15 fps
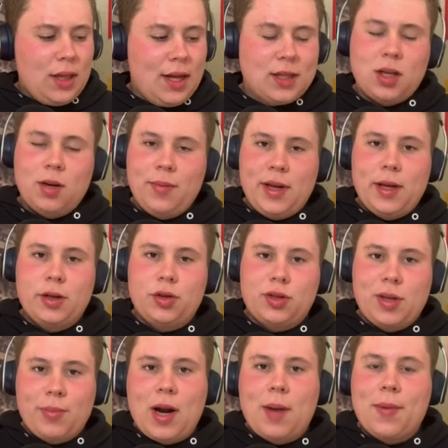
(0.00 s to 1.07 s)
that's going to be
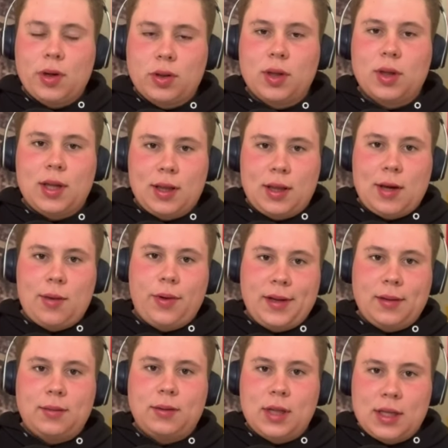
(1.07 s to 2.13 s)
interesting. But I mostly think that
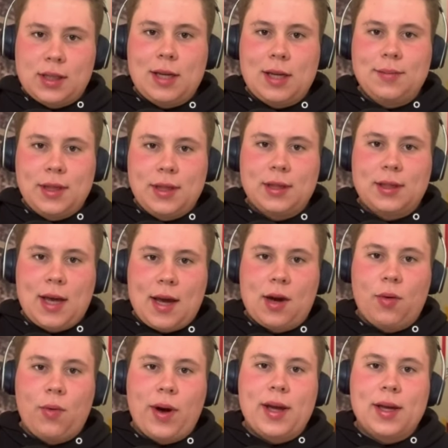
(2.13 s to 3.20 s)
what these teams need to
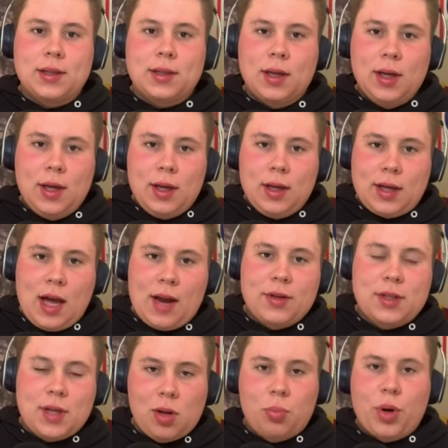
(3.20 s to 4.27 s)
take away is kind of
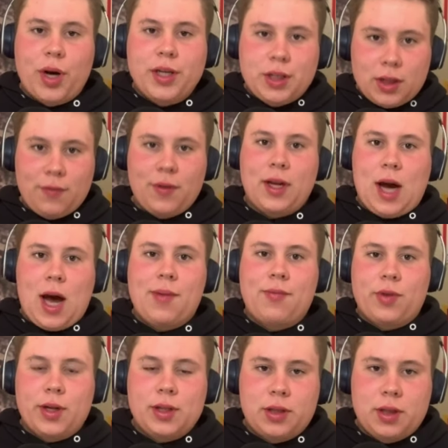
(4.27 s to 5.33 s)
a celebration of the
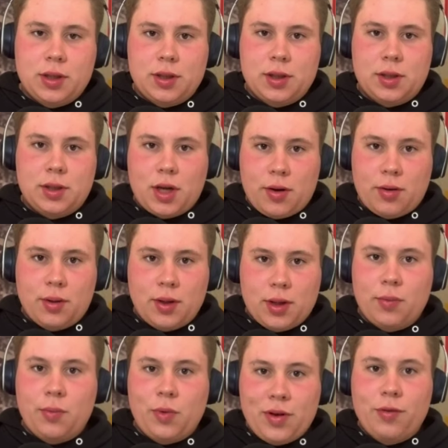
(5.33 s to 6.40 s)
conference, just to show
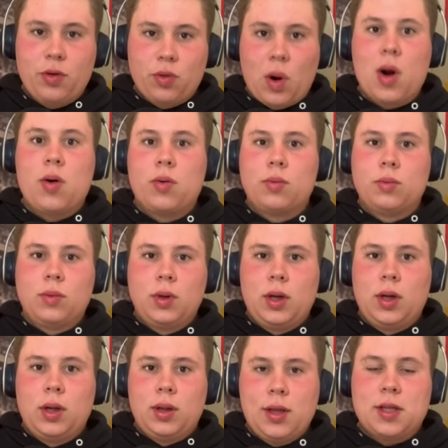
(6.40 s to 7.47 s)
you know we've grown
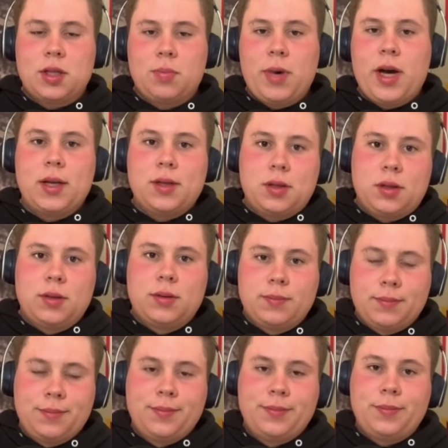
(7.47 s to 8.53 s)
this much.